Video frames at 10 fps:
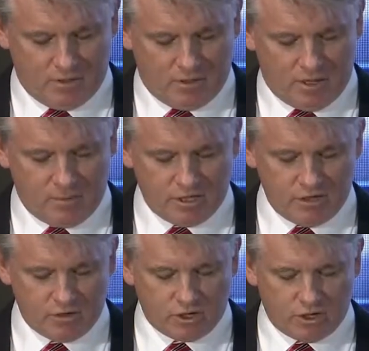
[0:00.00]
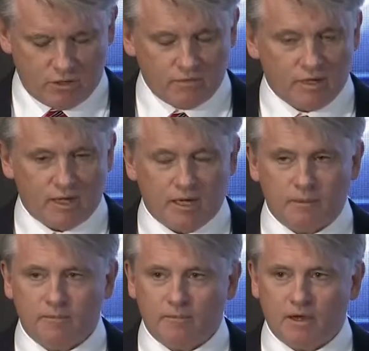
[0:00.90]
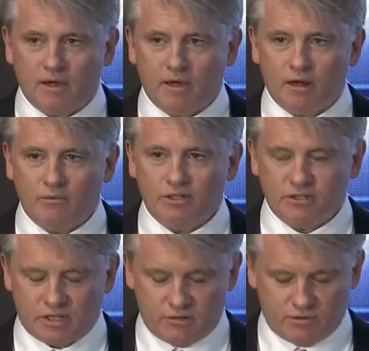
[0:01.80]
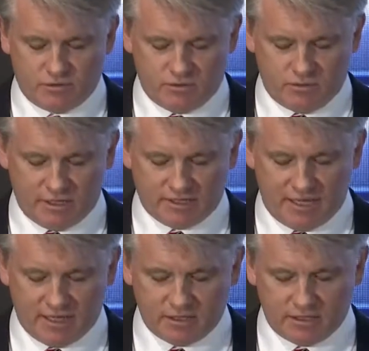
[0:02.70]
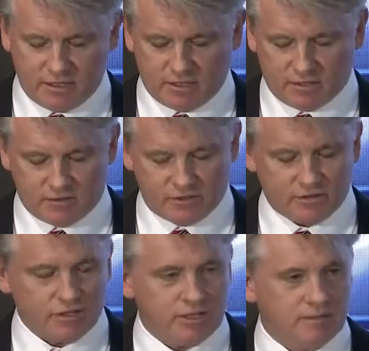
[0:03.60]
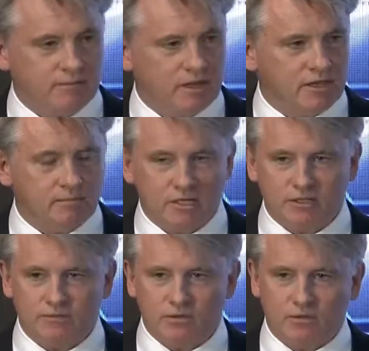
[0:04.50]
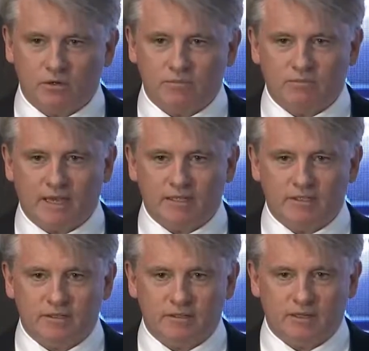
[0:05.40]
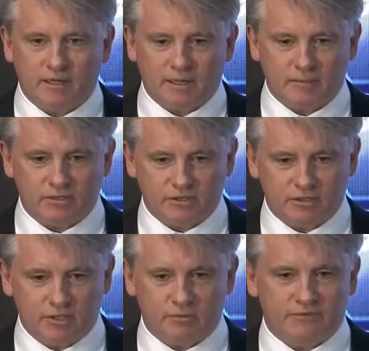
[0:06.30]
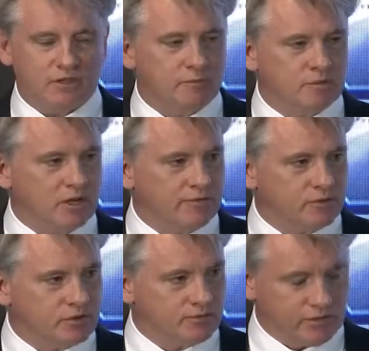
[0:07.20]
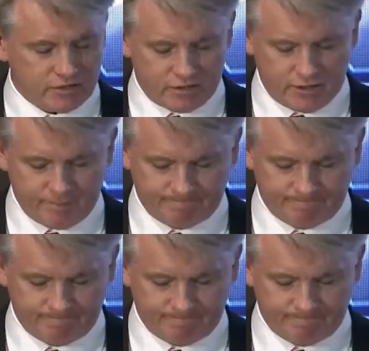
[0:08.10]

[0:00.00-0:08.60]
About a year ago, I reached out to Andy Eakin, the city. I think many of you know Andy. He's the Chief Development Officer for the city.